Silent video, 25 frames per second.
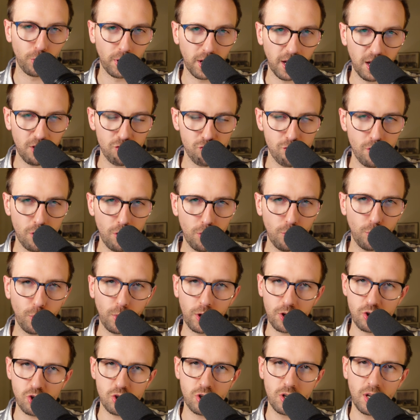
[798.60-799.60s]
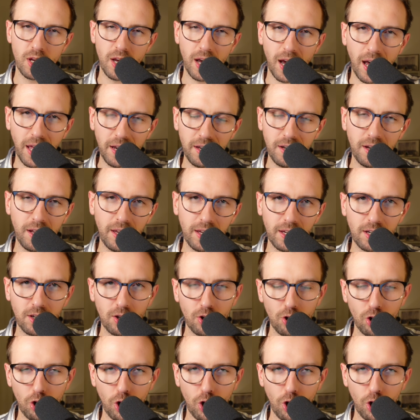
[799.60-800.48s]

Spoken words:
cash flow, which, unlike